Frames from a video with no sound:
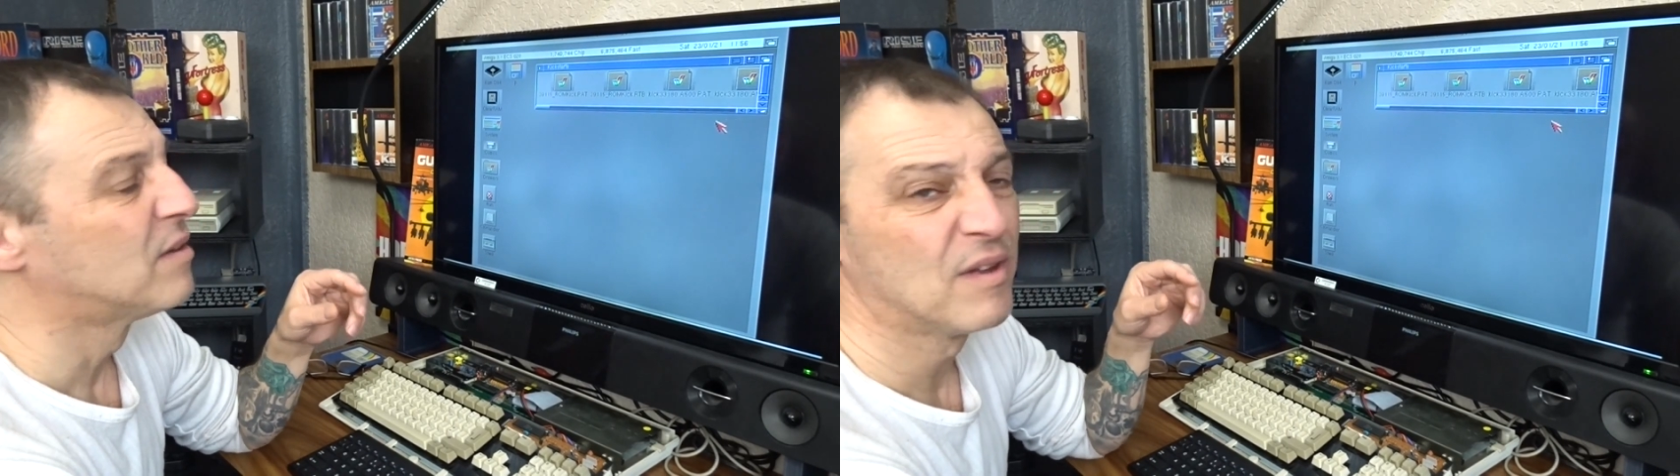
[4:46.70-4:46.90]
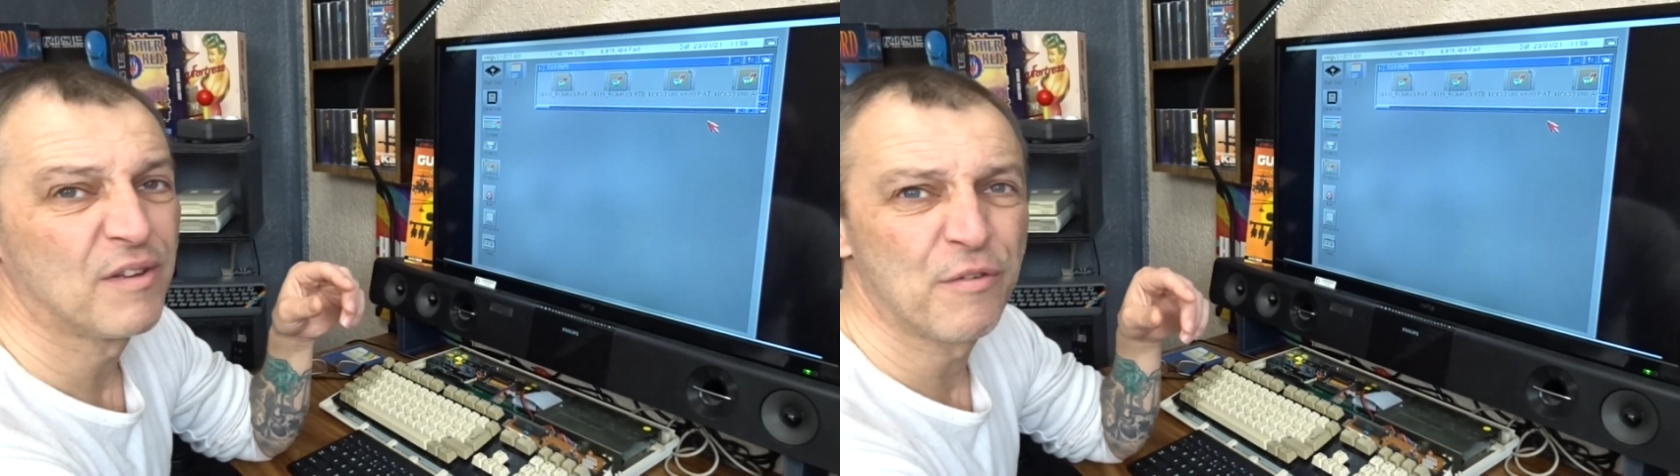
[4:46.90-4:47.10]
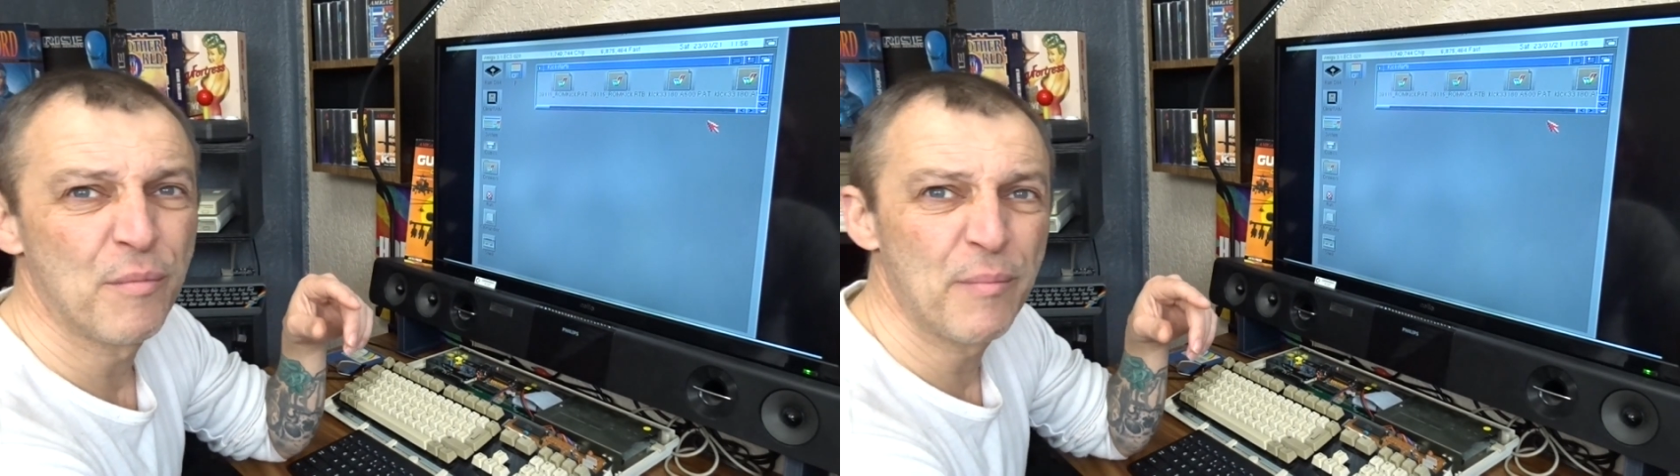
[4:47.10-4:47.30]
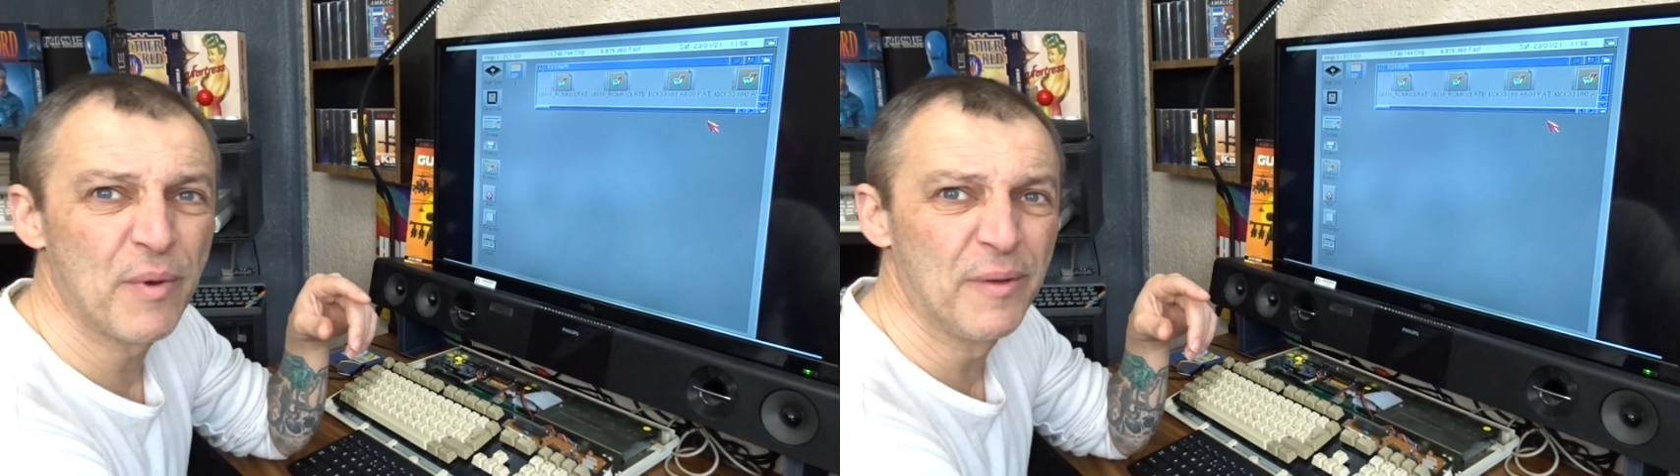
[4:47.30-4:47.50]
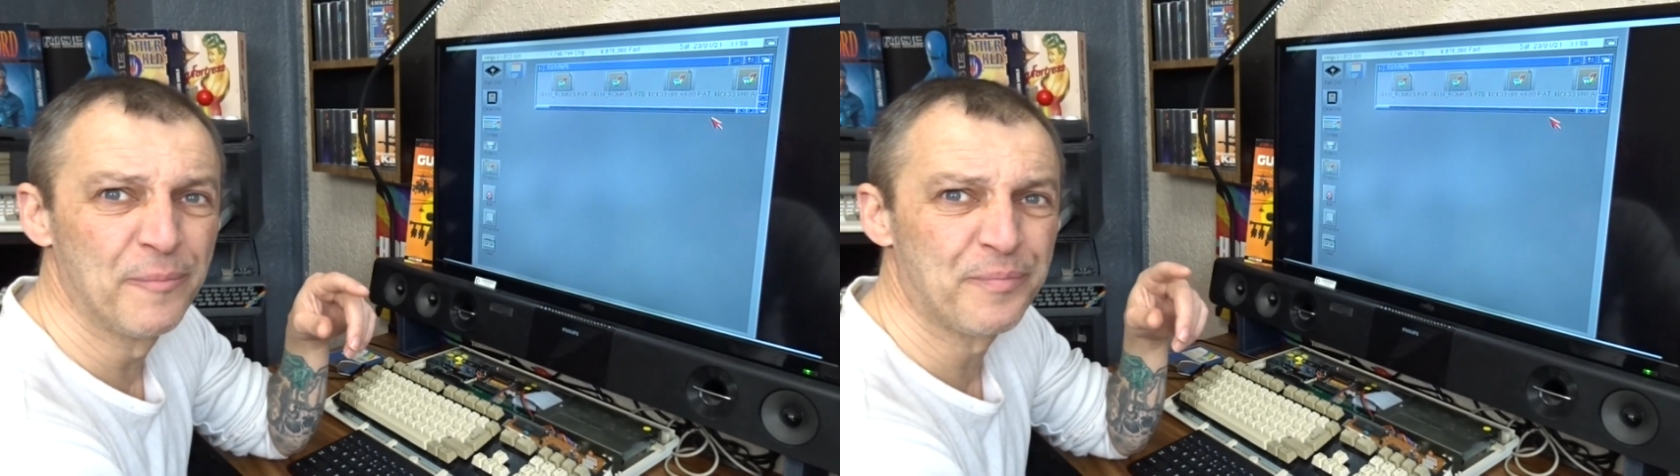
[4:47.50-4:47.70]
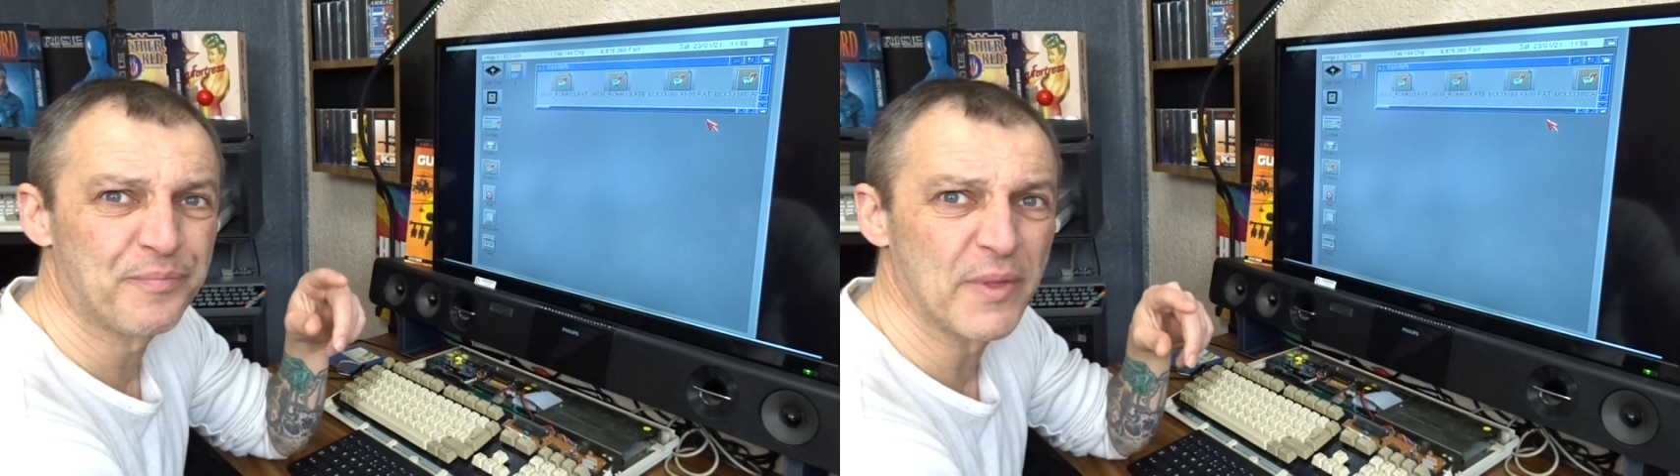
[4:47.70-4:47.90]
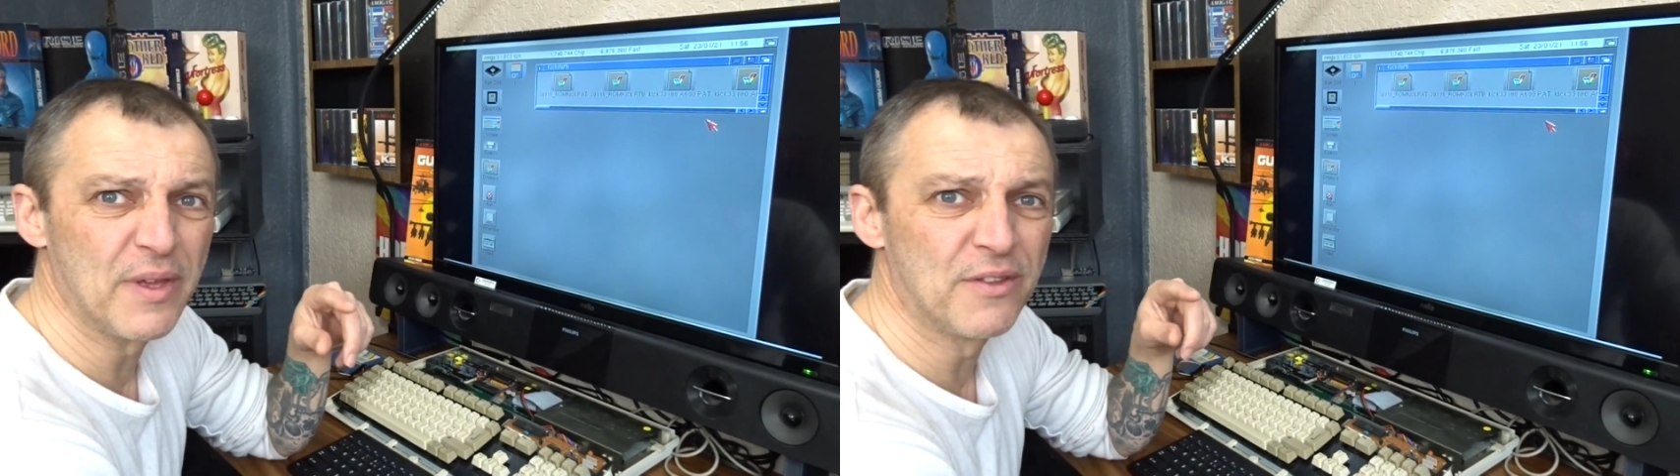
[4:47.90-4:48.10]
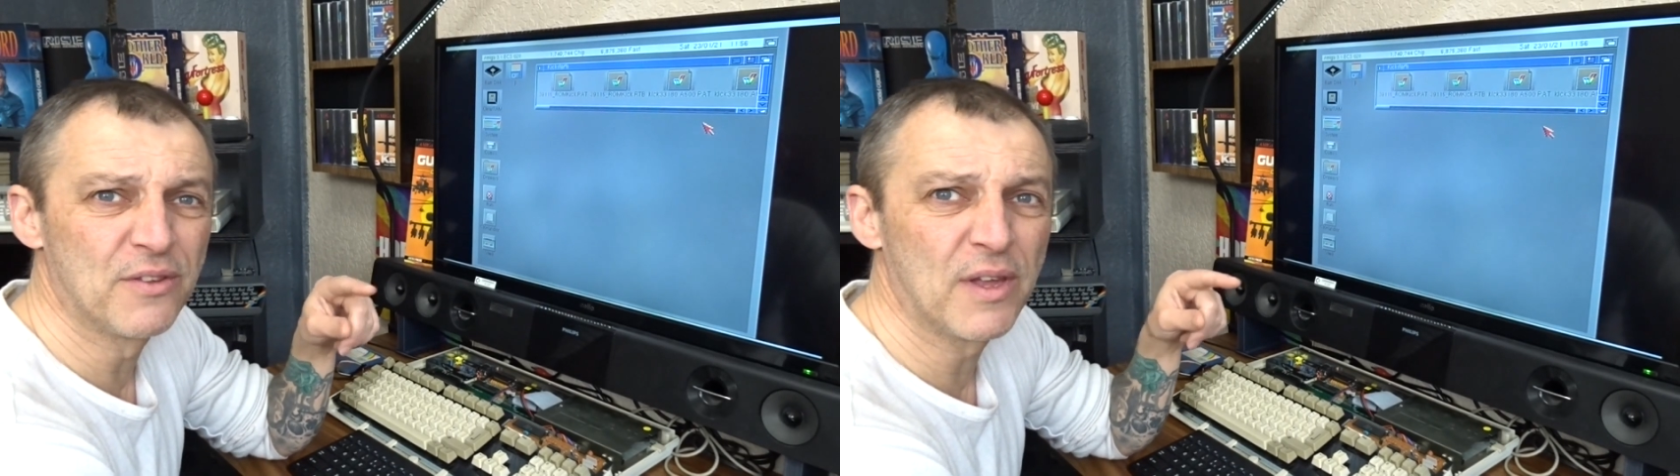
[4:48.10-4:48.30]
Now if you remember,
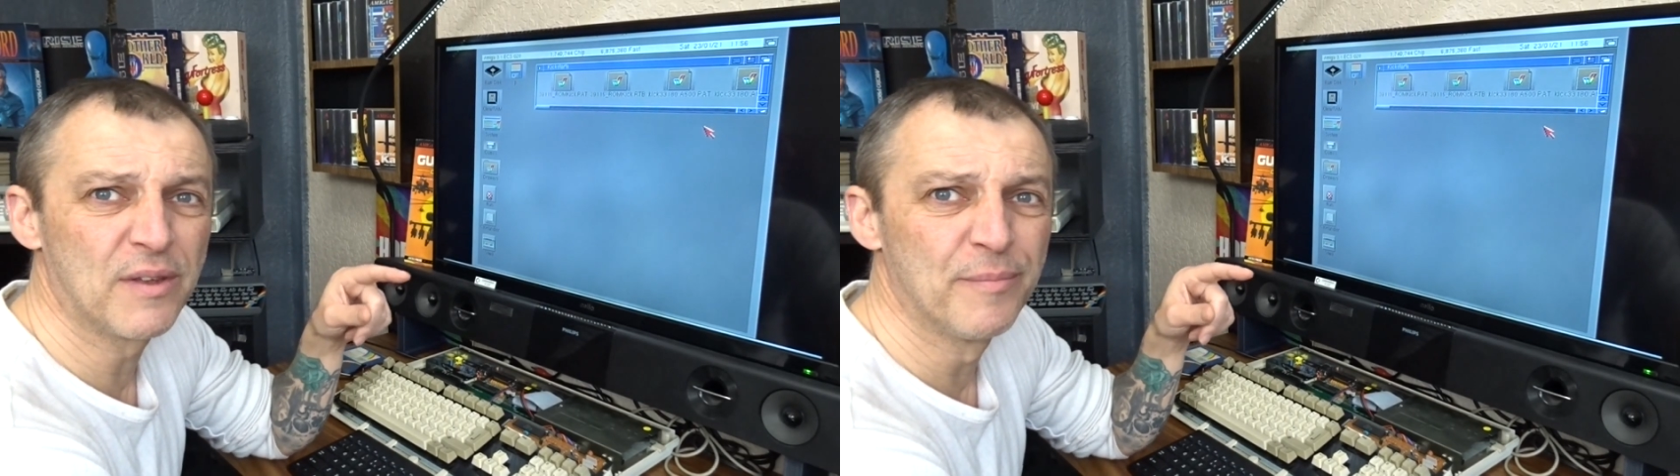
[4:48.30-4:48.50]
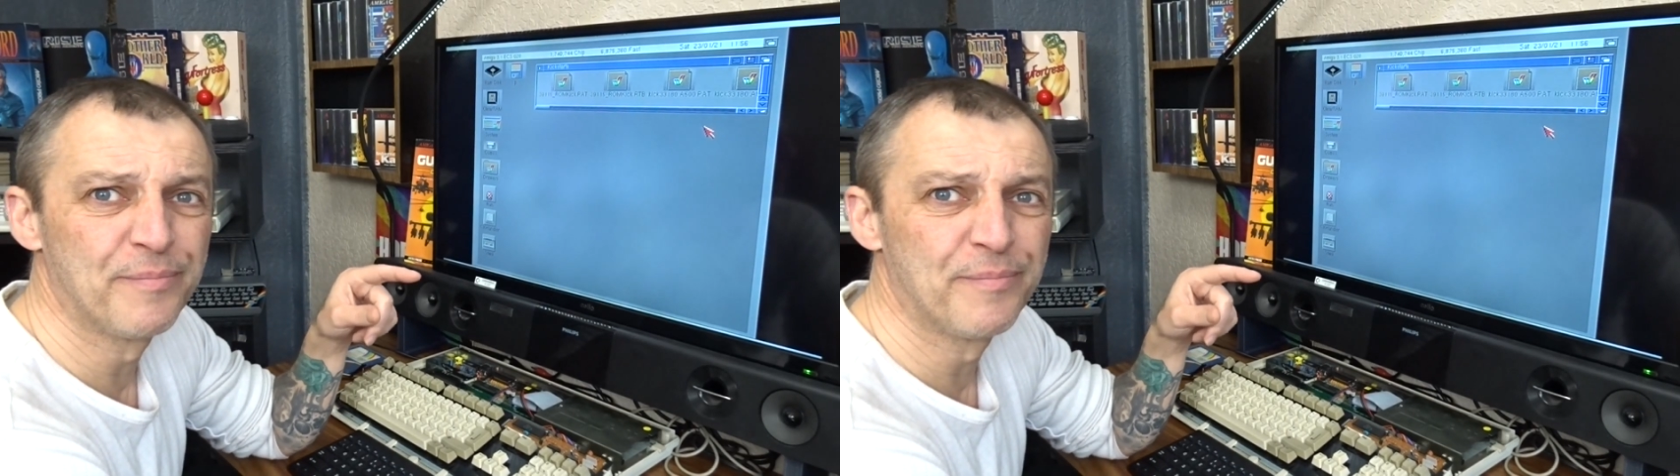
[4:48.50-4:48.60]
it said